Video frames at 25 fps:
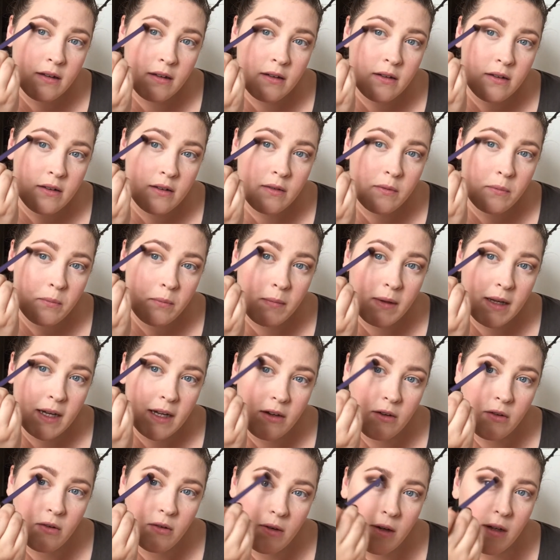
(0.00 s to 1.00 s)
Just
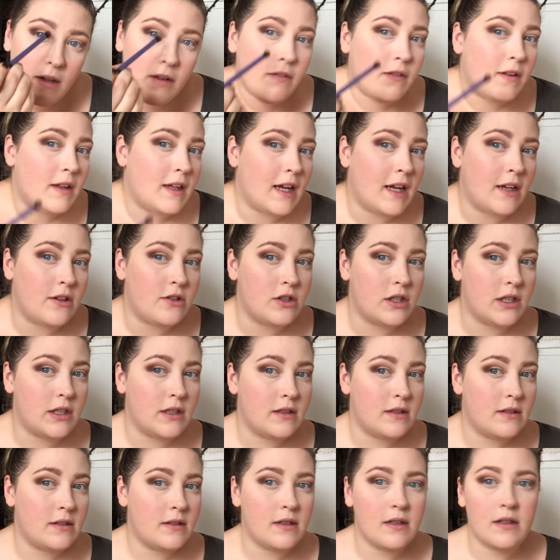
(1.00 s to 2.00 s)
blend all over the
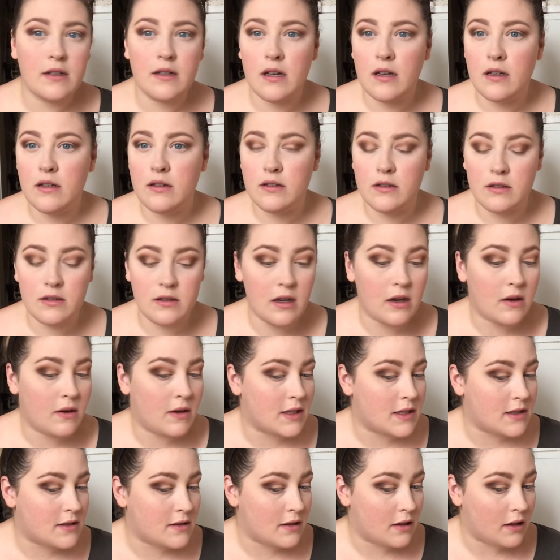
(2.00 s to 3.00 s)
edges, just so
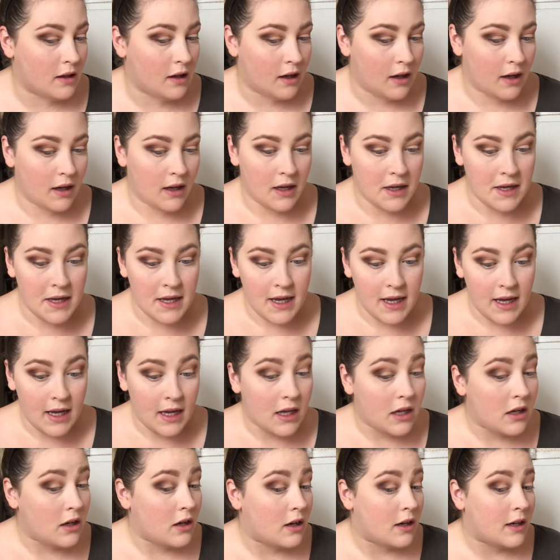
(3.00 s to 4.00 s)
it's
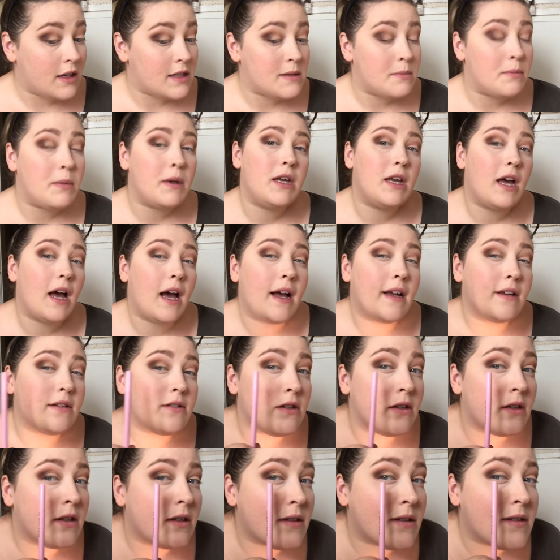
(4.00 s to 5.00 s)
nice, but as you
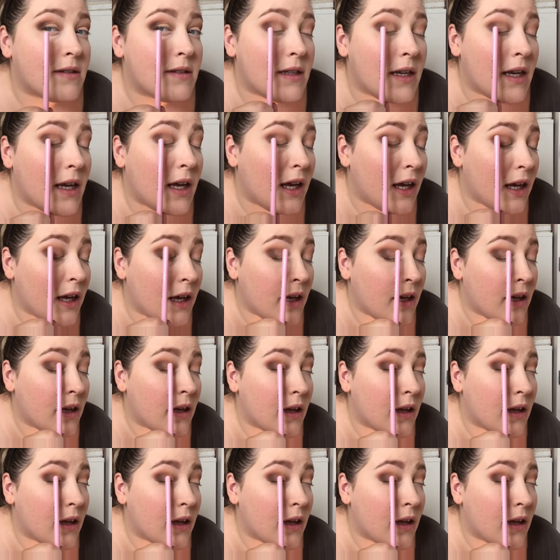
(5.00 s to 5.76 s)
can see,